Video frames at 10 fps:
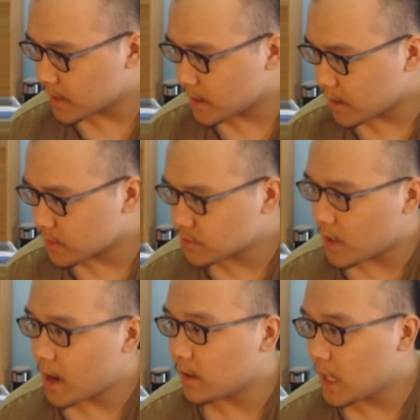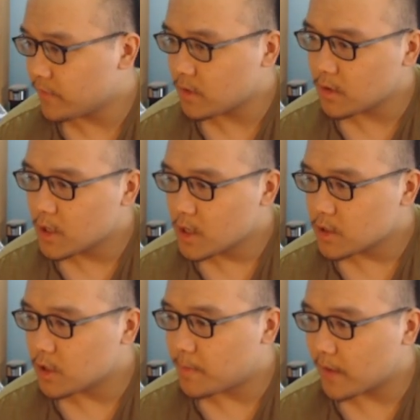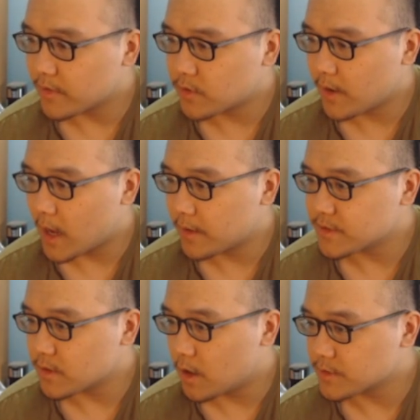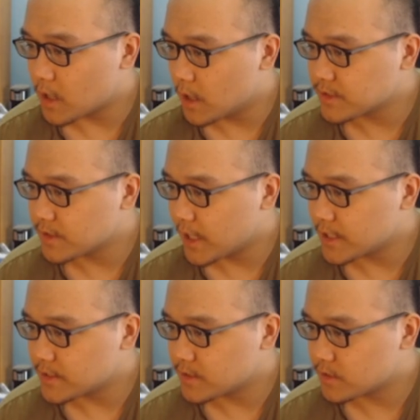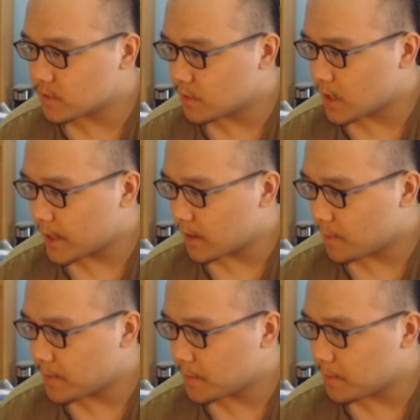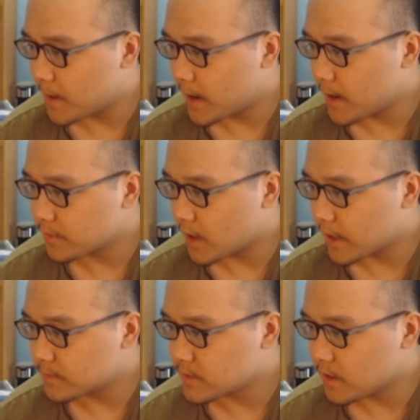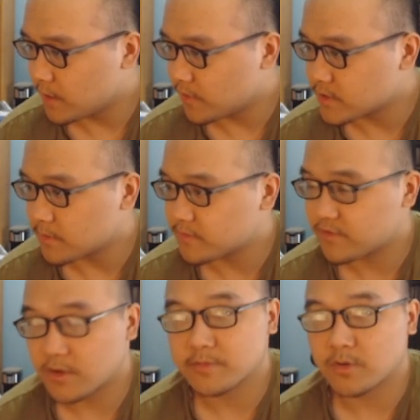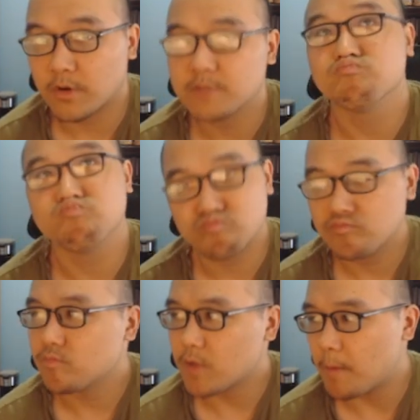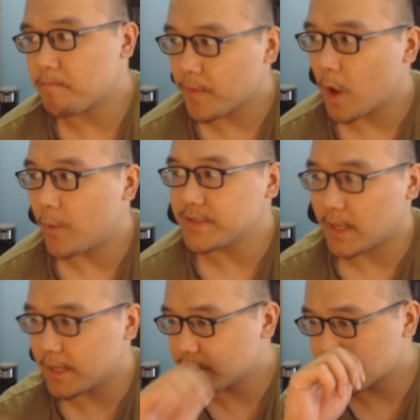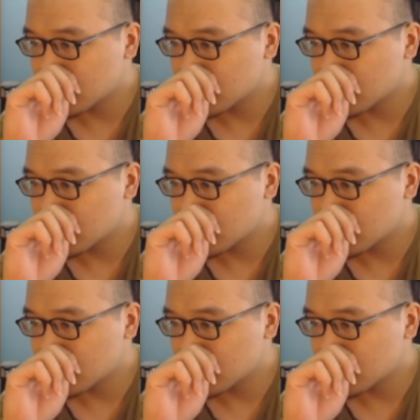character to a higher level. Goodbye Victoria Island is also nice to kind of help people buy out the items they need for some stores. Yep, always nice.